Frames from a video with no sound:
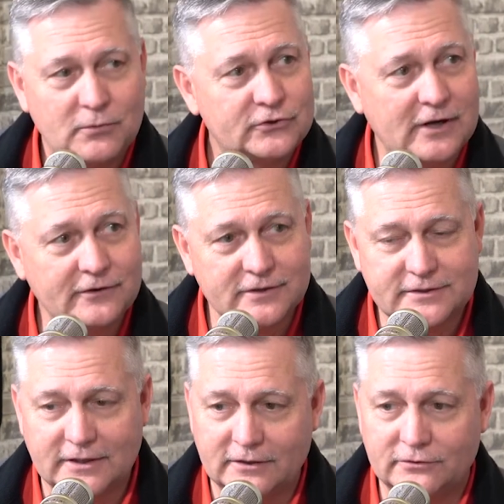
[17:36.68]
put your
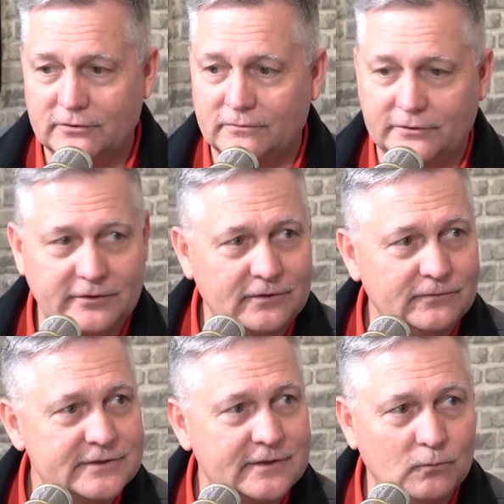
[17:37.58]
address in, and you can
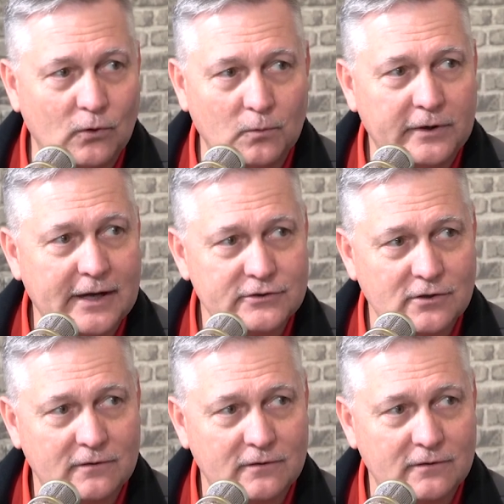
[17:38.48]
receive multiple cash offers.